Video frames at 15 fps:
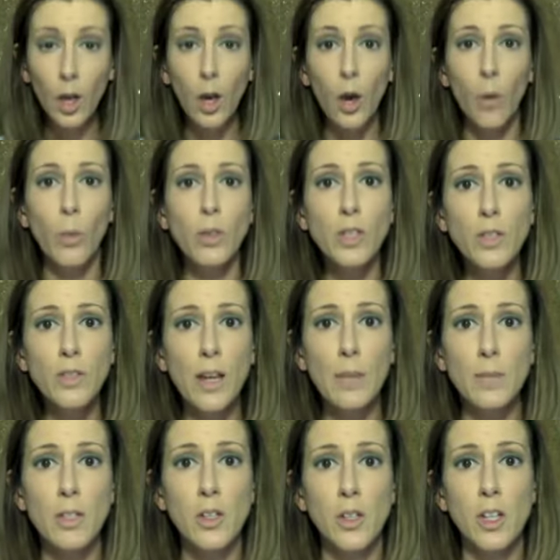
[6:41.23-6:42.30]
Once you've tapped
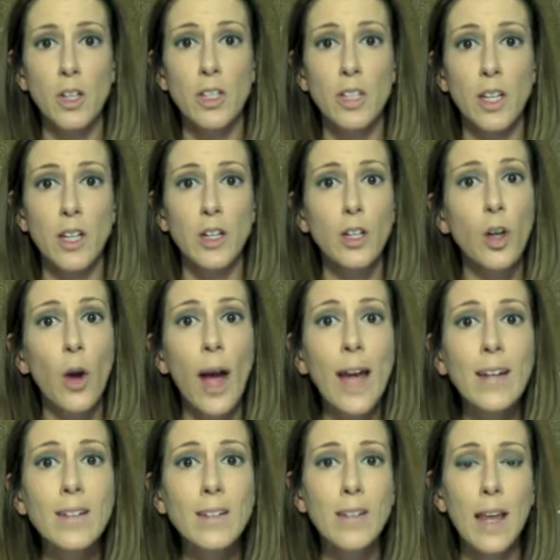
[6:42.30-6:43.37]
in your concealer, go ahead
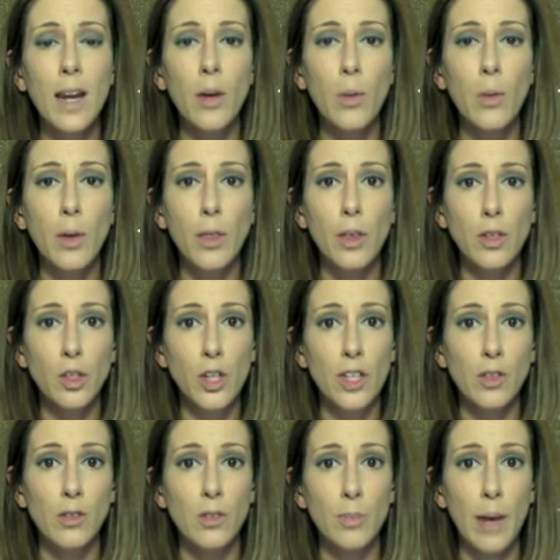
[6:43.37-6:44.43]
and set it with a
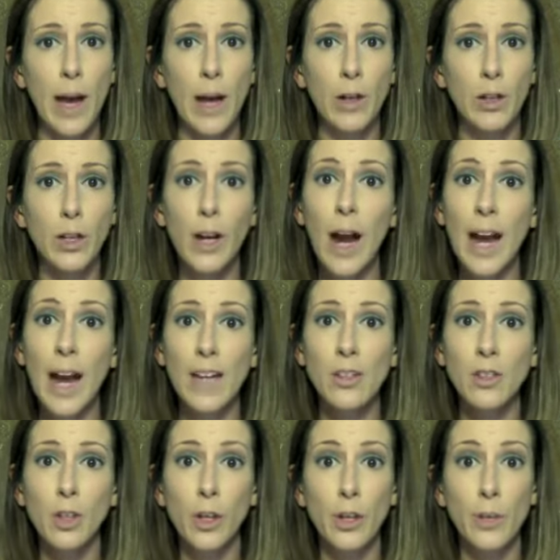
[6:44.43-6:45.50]
translucent powder. I used
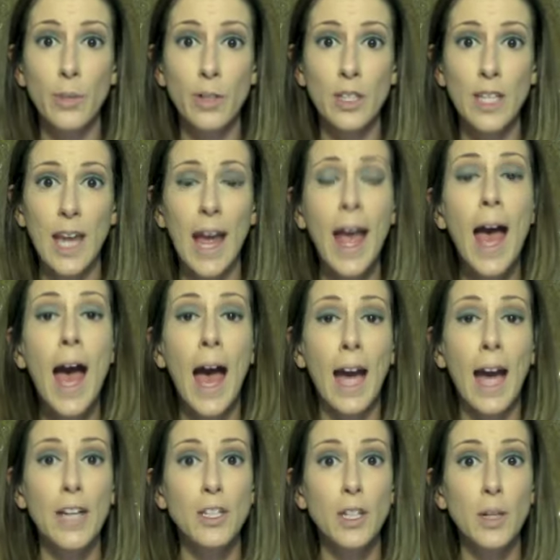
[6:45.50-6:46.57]
Laura Mercier. I
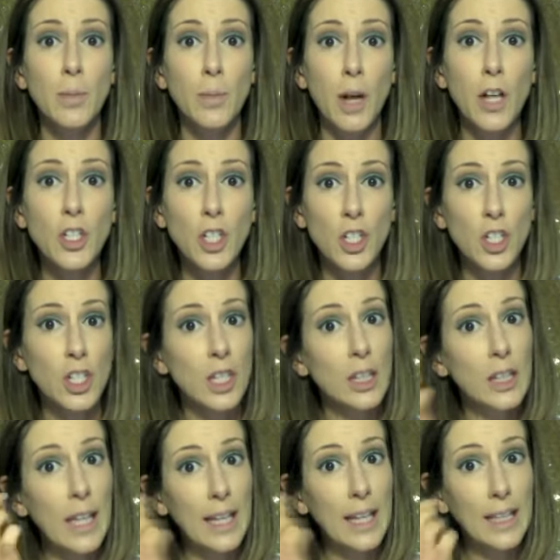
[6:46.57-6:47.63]
took a brush and just
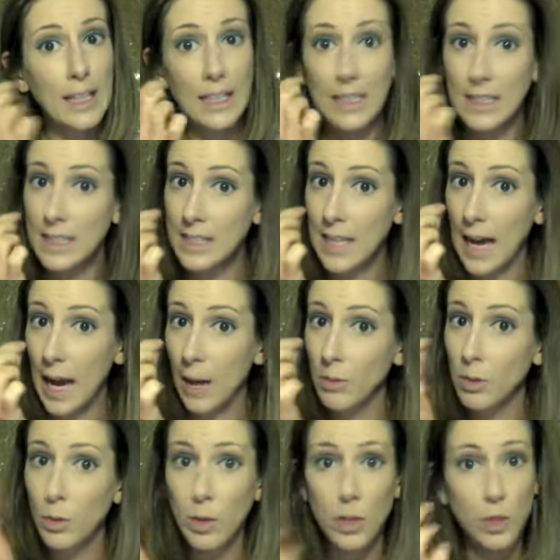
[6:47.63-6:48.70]
lightly dabbed. You
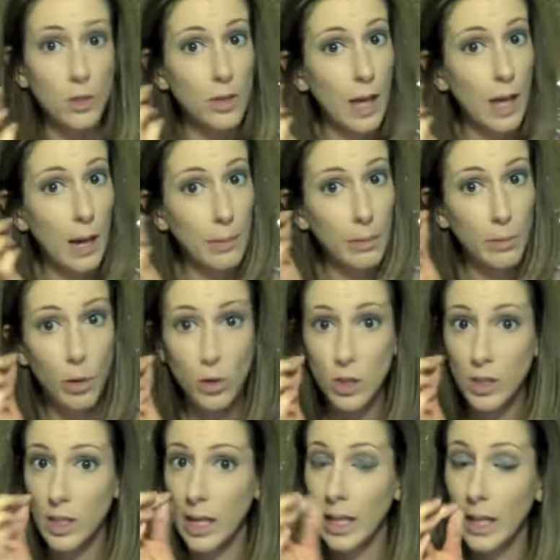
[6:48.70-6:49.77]
want to do dabbing motions,
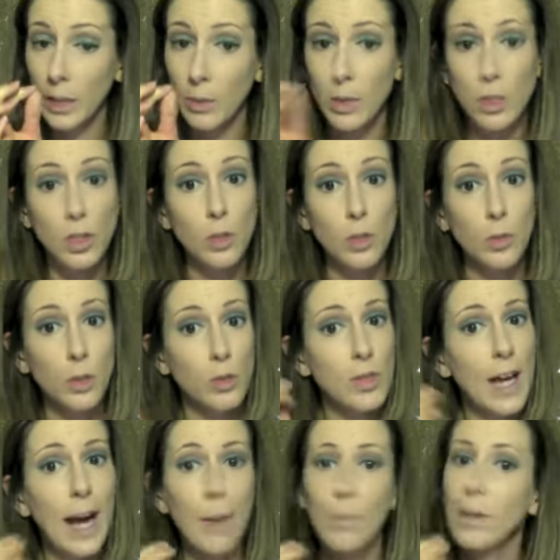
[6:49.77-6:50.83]
kind of like what you do when you
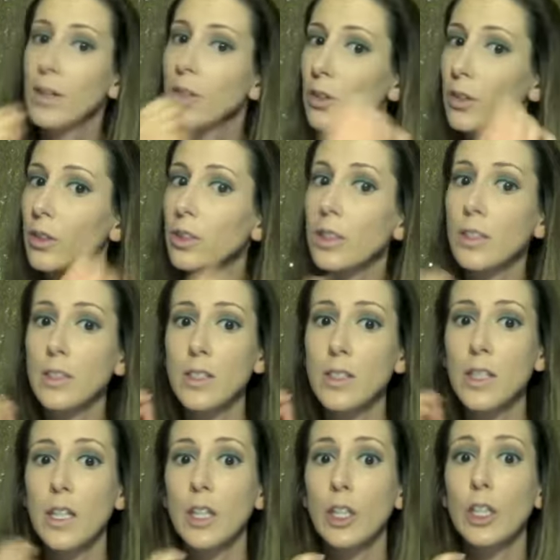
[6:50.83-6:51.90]
tap in your
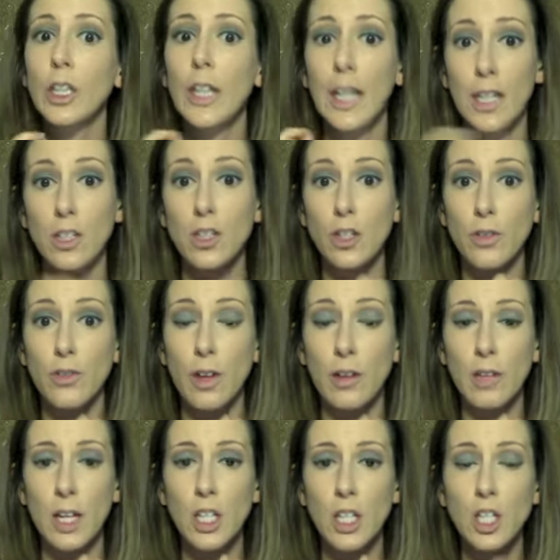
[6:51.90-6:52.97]
concealer and your
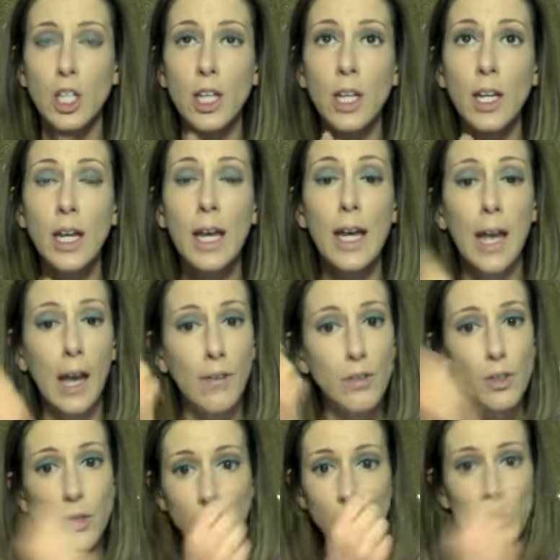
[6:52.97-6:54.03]
foundation. If you
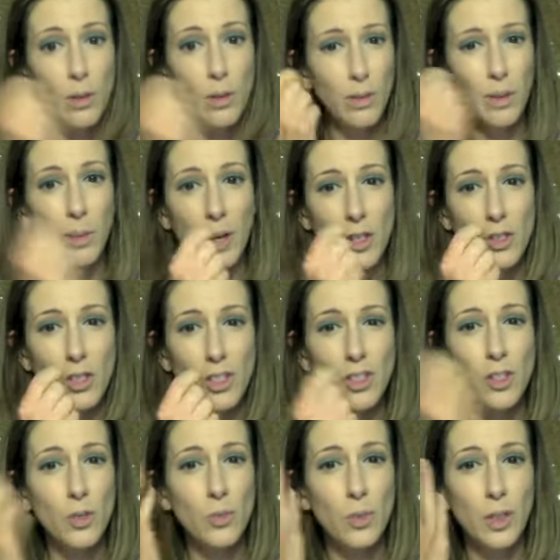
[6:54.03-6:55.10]
do sweeping motions,
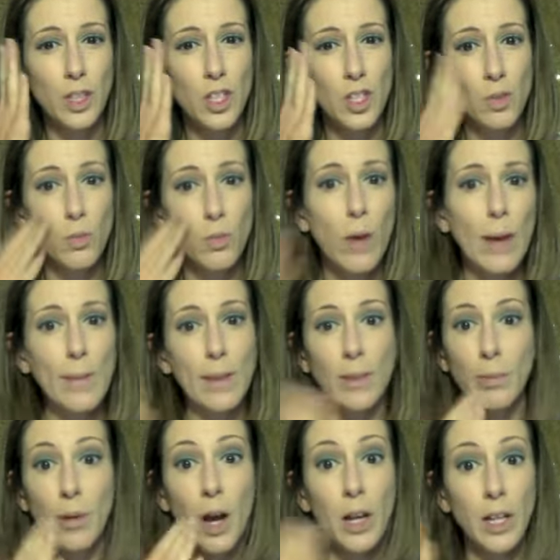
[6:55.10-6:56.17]
you're really just wiping the
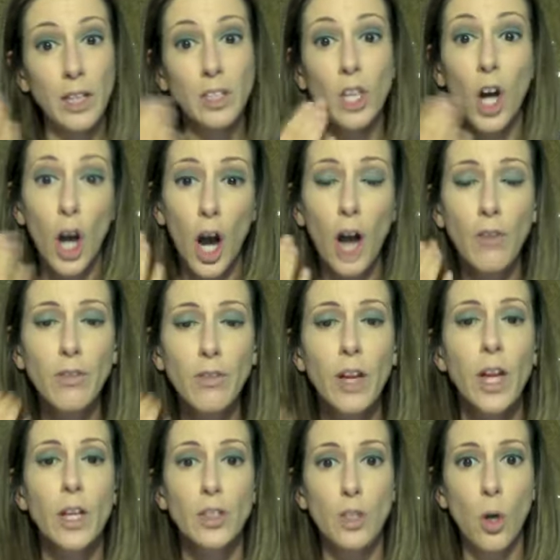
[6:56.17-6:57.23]
product off,
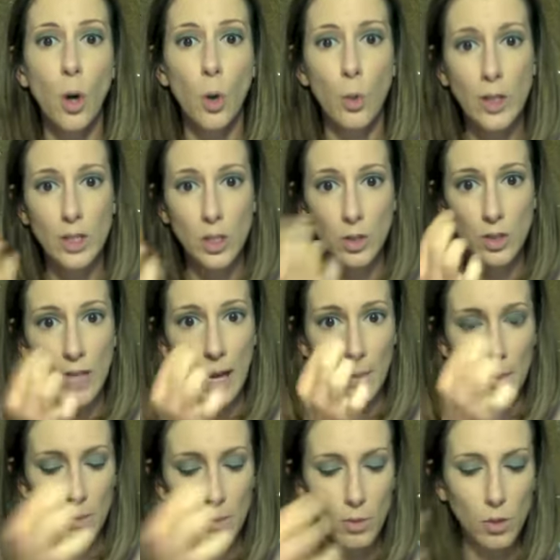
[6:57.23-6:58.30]
so always use
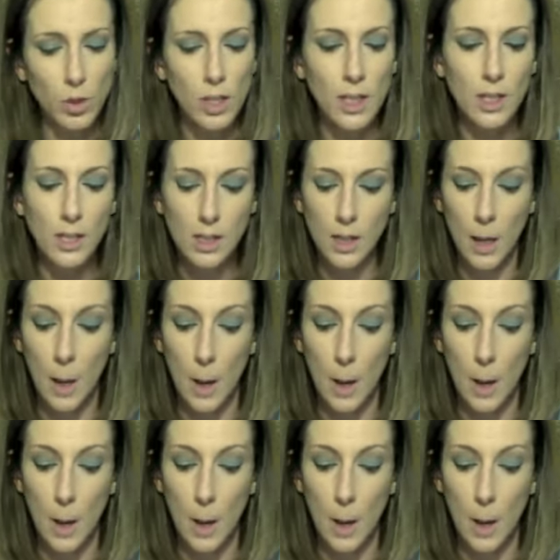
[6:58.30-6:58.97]
dabbing motions.